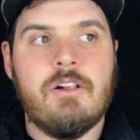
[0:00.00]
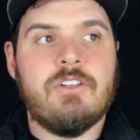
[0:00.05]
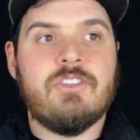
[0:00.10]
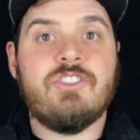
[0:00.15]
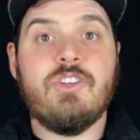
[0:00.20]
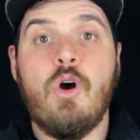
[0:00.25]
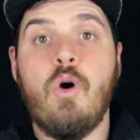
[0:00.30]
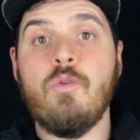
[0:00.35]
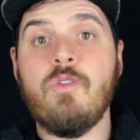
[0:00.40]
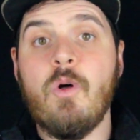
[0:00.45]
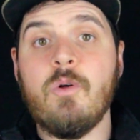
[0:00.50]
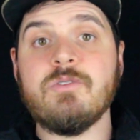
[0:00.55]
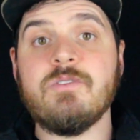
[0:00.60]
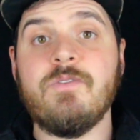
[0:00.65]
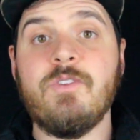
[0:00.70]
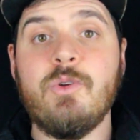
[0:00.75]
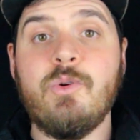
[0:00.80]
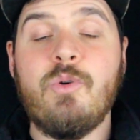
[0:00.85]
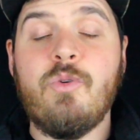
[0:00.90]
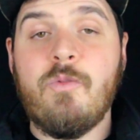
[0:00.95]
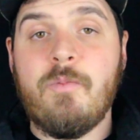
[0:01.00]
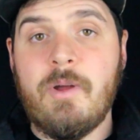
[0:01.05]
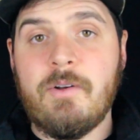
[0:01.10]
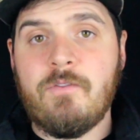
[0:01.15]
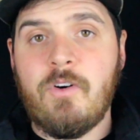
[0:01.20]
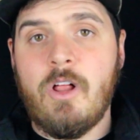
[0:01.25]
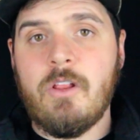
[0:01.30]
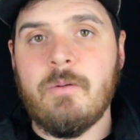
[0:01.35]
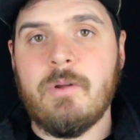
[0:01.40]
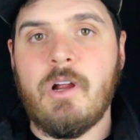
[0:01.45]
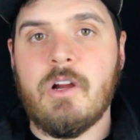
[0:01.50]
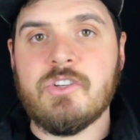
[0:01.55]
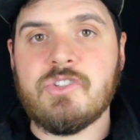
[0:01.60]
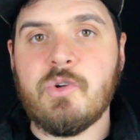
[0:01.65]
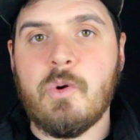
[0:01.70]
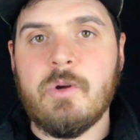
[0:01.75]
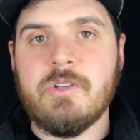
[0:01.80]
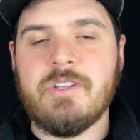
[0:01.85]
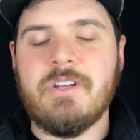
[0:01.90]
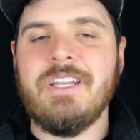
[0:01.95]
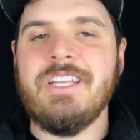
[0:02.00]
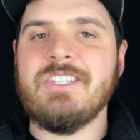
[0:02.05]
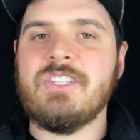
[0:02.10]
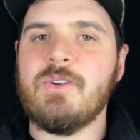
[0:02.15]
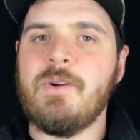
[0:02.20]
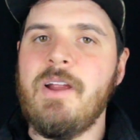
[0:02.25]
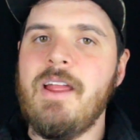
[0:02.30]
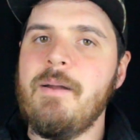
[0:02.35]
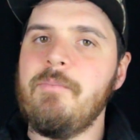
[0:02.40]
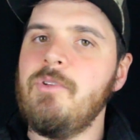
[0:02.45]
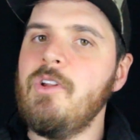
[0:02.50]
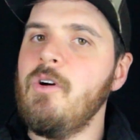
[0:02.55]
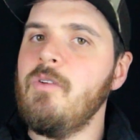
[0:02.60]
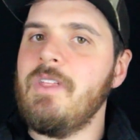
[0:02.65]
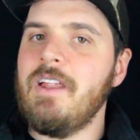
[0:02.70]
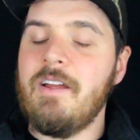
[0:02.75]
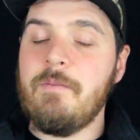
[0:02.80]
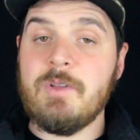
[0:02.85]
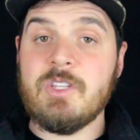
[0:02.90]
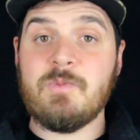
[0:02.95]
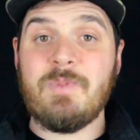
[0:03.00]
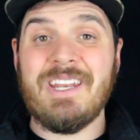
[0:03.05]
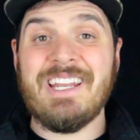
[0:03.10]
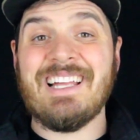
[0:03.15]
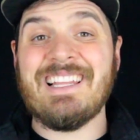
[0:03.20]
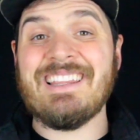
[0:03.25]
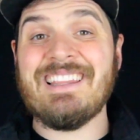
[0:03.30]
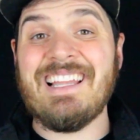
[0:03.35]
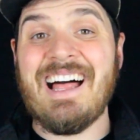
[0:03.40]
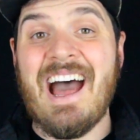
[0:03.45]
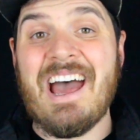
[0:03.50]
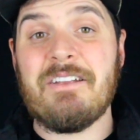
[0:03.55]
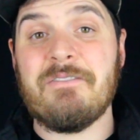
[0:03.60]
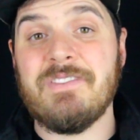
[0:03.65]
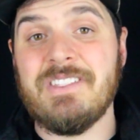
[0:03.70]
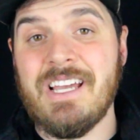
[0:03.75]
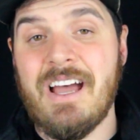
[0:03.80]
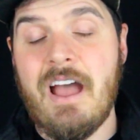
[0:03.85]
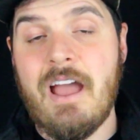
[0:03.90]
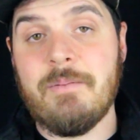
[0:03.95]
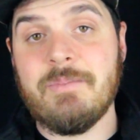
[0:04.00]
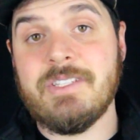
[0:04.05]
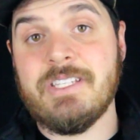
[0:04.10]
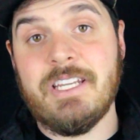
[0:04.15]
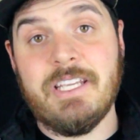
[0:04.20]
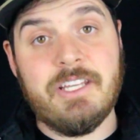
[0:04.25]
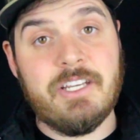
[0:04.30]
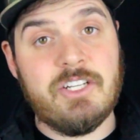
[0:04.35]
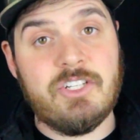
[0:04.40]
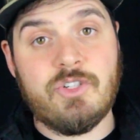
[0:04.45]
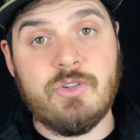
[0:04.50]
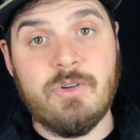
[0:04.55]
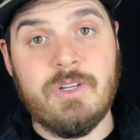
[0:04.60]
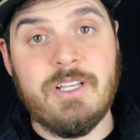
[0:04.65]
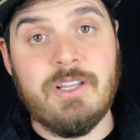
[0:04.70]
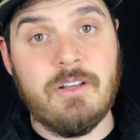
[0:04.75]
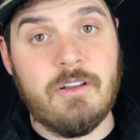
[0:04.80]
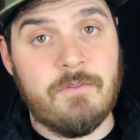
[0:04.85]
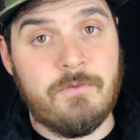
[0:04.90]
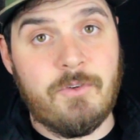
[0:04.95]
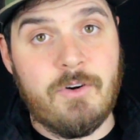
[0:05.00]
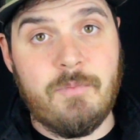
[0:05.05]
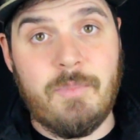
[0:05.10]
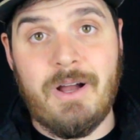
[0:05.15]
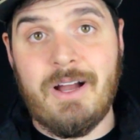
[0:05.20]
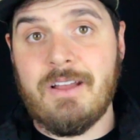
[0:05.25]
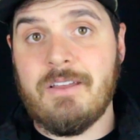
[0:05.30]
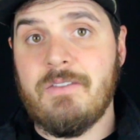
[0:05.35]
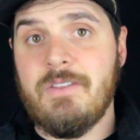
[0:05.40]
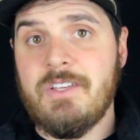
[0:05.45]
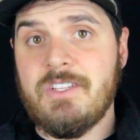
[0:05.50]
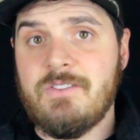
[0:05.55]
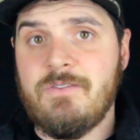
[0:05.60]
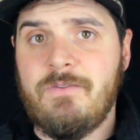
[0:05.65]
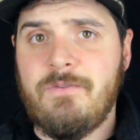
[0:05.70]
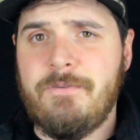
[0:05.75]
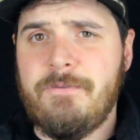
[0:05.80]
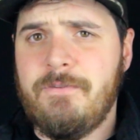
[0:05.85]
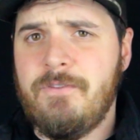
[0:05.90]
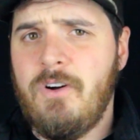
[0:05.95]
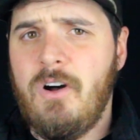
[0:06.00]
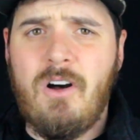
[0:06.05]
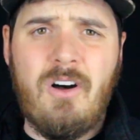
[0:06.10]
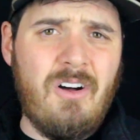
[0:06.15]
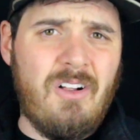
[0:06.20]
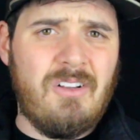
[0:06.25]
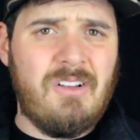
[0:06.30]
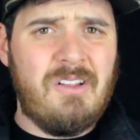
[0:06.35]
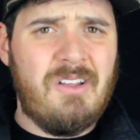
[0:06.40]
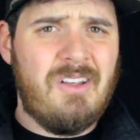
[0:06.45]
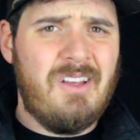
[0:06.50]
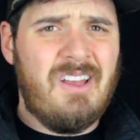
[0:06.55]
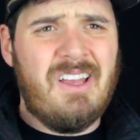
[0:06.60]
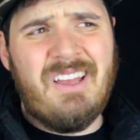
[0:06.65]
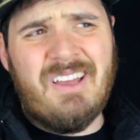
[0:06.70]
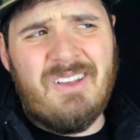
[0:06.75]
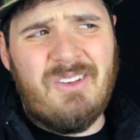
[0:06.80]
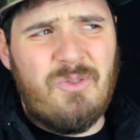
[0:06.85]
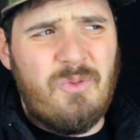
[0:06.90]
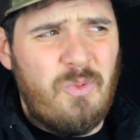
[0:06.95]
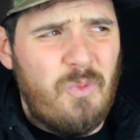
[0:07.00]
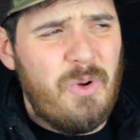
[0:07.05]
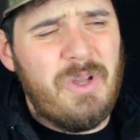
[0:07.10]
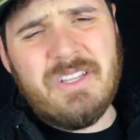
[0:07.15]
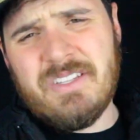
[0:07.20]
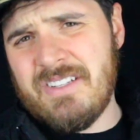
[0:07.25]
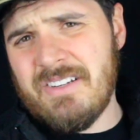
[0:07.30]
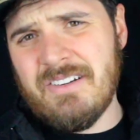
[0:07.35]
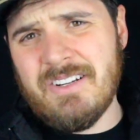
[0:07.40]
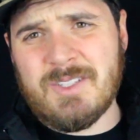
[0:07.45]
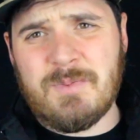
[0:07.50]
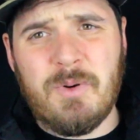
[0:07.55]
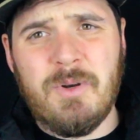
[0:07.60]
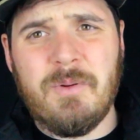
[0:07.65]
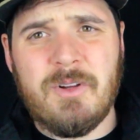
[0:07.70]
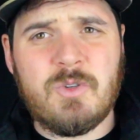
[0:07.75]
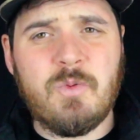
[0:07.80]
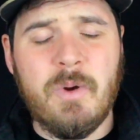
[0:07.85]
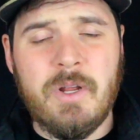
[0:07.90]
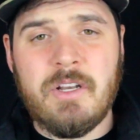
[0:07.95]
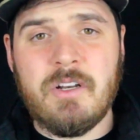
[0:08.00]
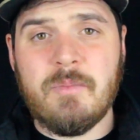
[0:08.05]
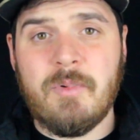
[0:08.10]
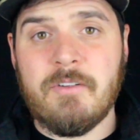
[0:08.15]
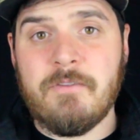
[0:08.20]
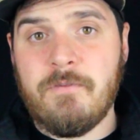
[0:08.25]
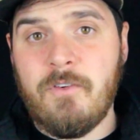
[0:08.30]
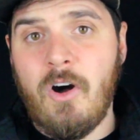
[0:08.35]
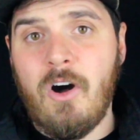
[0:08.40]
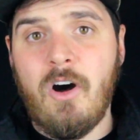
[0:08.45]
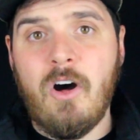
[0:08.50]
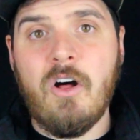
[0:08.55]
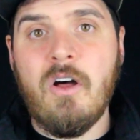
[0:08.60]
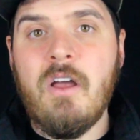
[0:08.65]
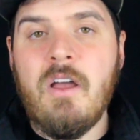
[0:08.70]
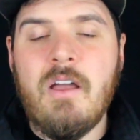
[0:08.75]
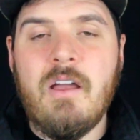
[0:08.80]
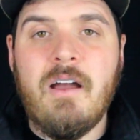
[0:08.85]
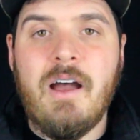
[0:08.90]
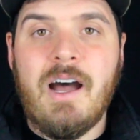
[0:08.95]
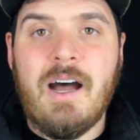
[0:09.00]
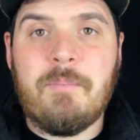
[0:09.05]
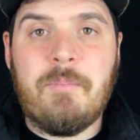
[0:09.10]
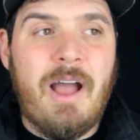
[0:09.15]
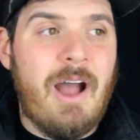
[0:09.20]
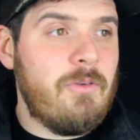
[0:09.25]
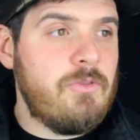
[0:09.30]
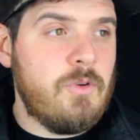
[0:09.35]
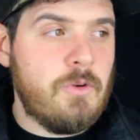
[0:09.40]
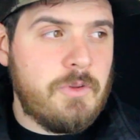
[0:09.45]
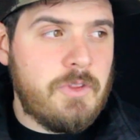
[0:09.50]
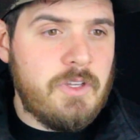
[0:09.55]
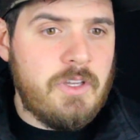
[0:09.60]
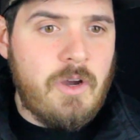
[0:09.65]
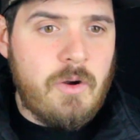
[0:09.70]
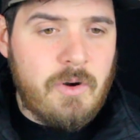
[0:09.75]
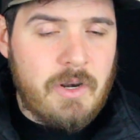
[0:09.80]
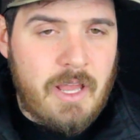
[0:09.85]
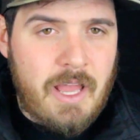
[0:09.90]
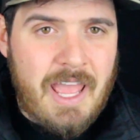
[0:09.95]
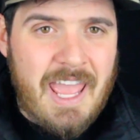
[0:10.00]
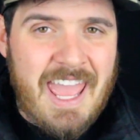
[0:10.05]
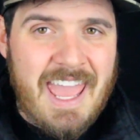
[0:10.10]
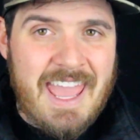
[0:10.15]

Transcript: So those of you who've been following our stories on Instagram know that I've been spending a lot of time sitting in a tree looking for a buck this fall, winter, it's pretty much winter, but fall, out in North Dakota.